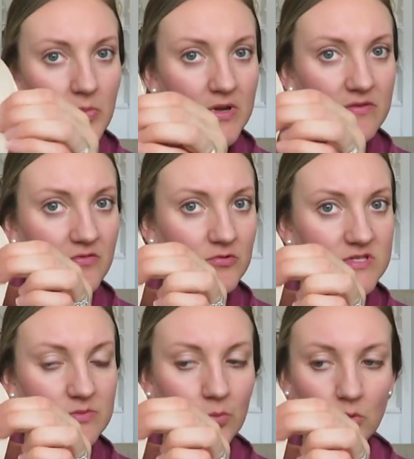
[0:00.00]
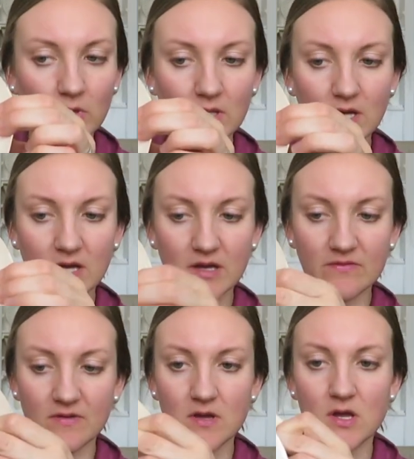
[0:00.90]
pretty full spool
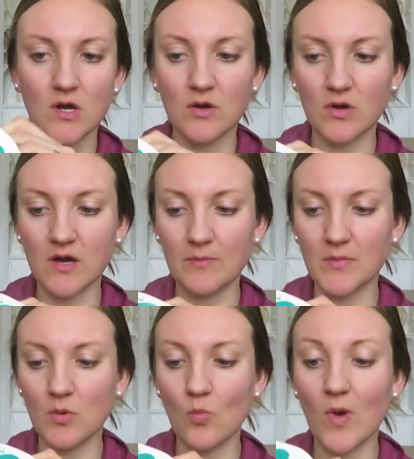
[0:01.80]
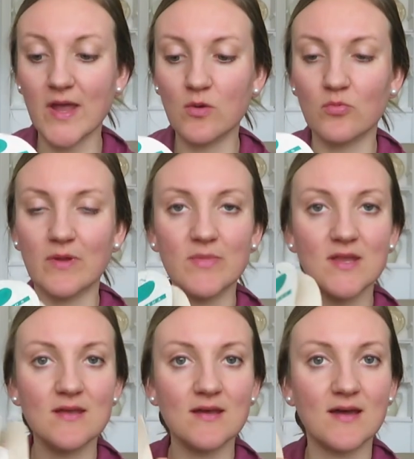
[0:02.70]
of um, white
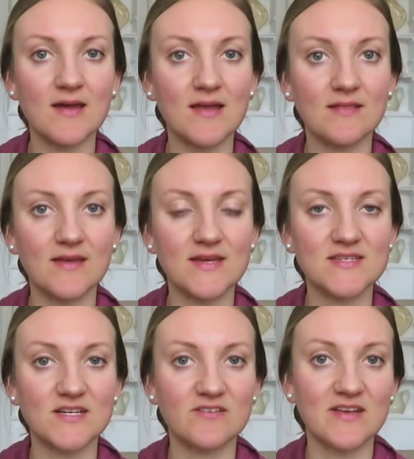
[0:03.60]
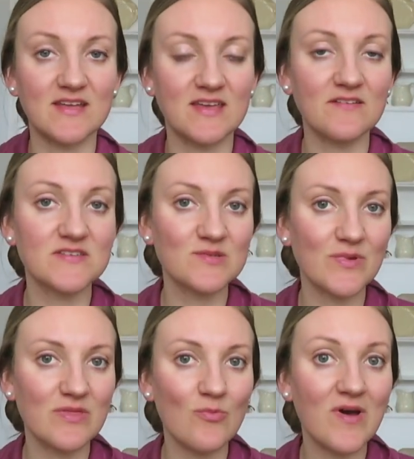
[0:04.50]
ribbon. I like decorating gifts
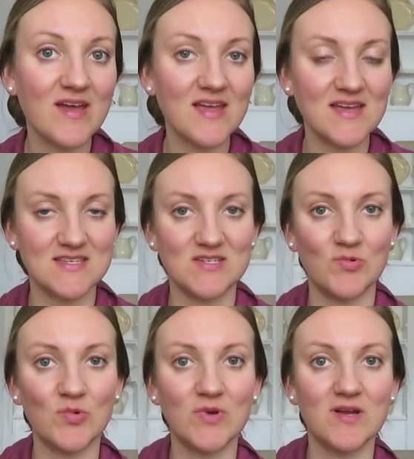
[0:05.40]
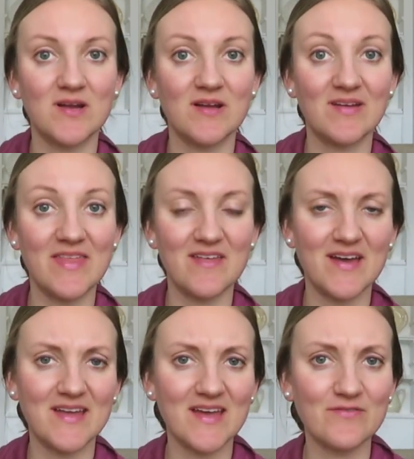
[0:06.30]
with white or I
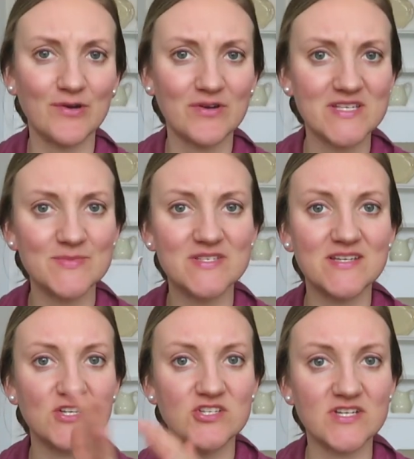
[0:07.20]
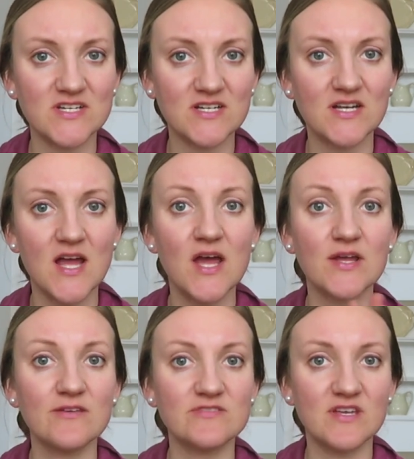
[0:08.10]
thought again for Christmas next year
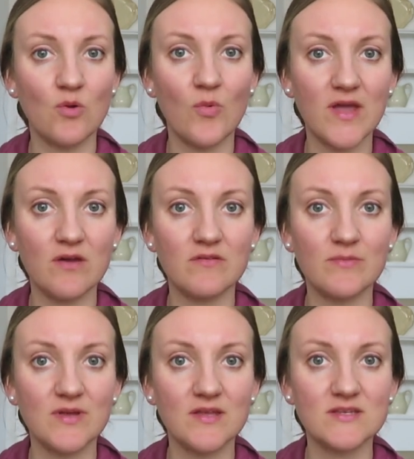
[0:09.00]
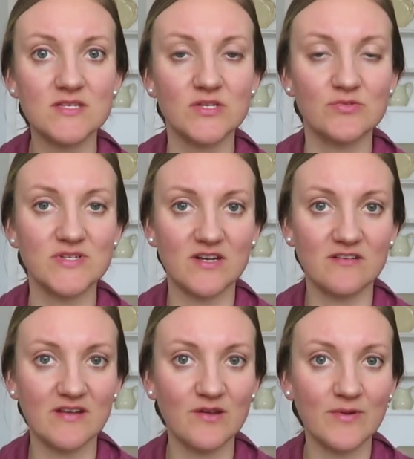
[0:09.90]
using white ribbon to
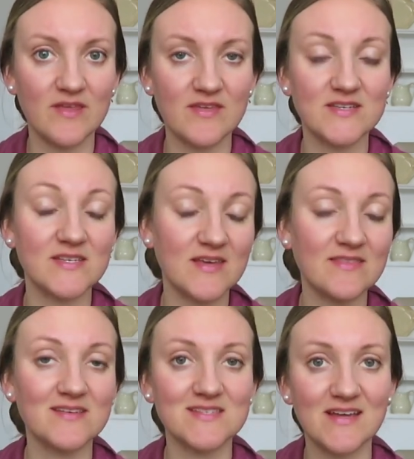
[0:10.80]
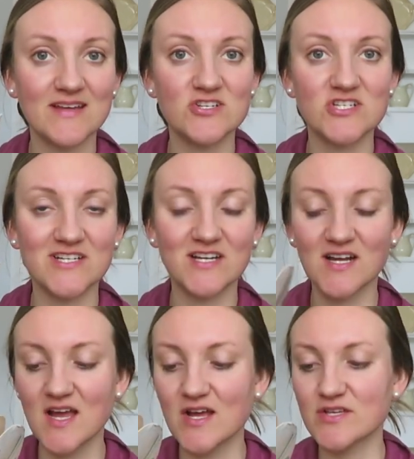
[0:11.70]
decorate with. I did that this last year.
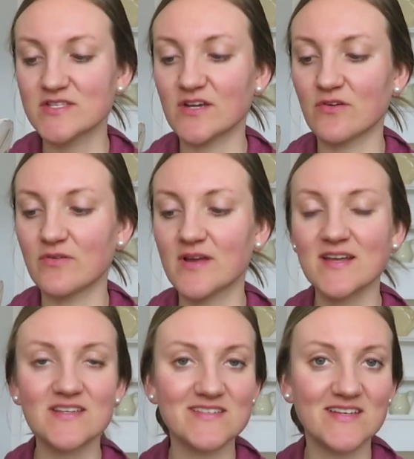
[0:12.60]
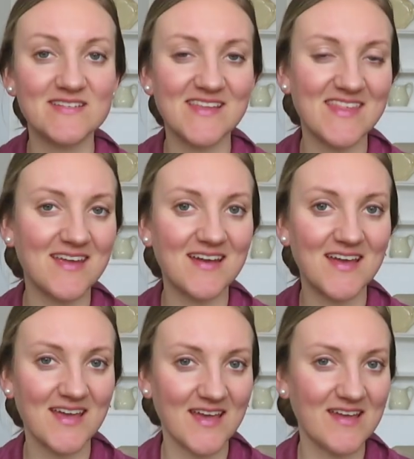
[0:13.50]
So kind of just nice to think
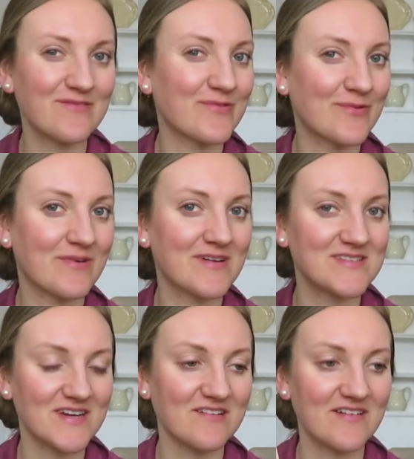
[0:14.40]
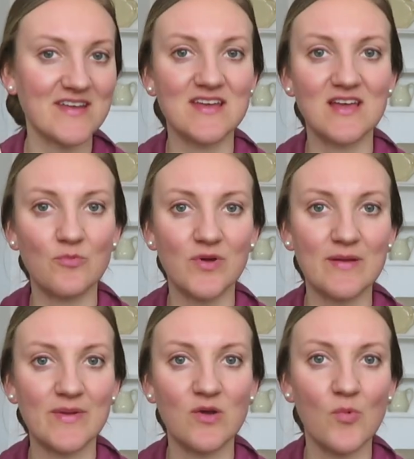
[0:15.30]
ahead for decorating and what I
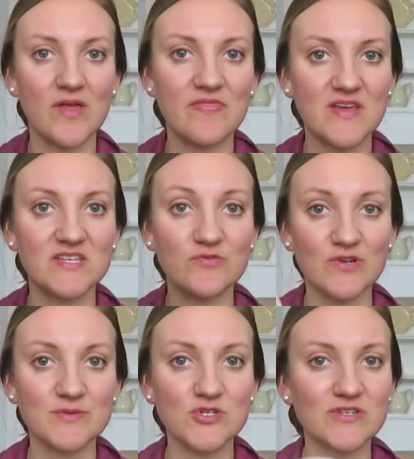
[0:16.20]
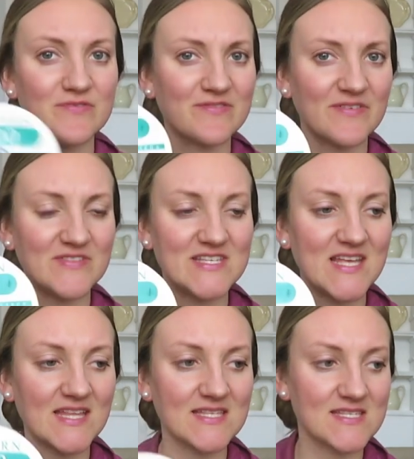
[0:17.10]
might want things for, especially for 50
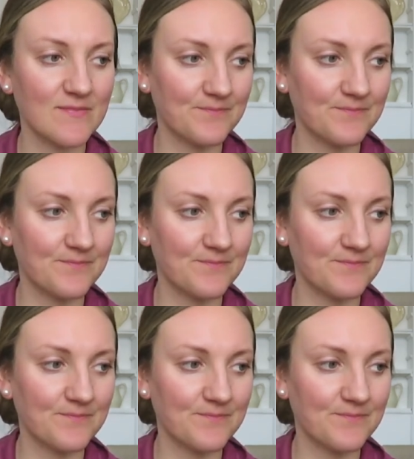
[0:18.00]
cents.